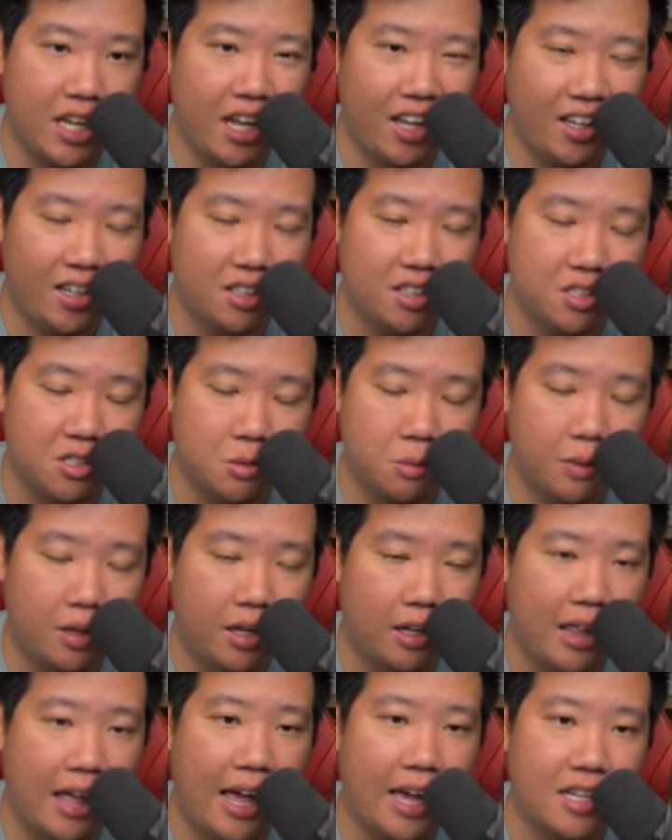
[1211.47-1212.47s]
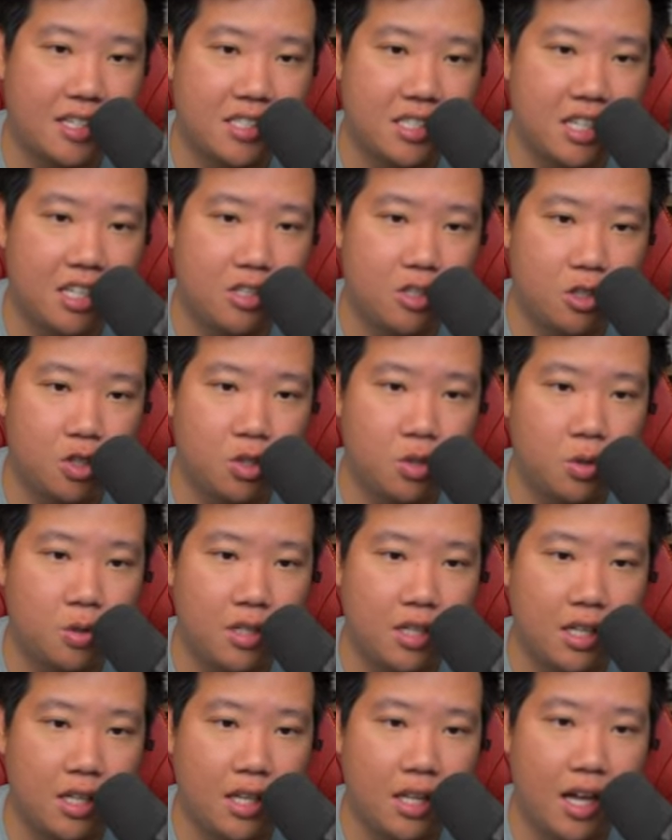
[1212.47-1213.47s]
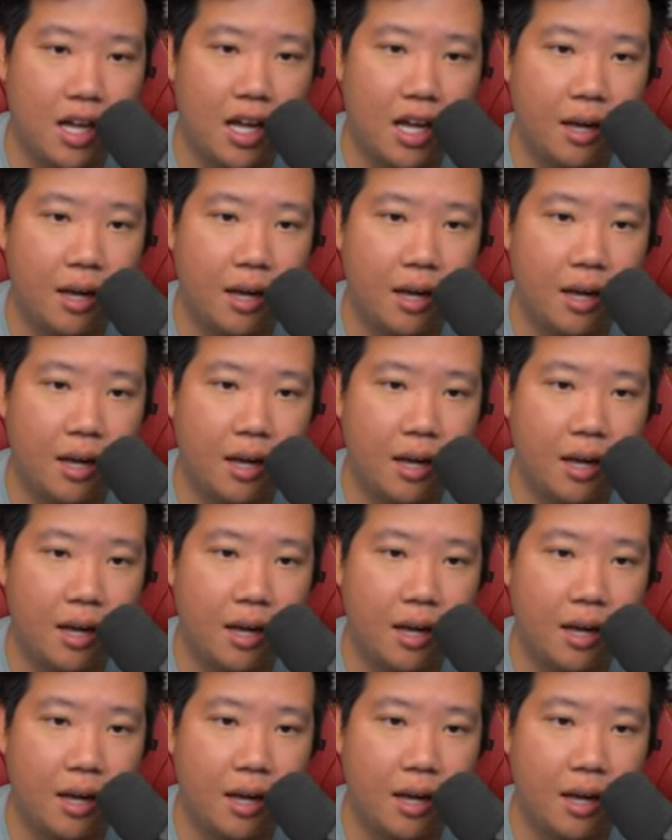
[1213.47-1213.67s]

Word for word: and as well as into the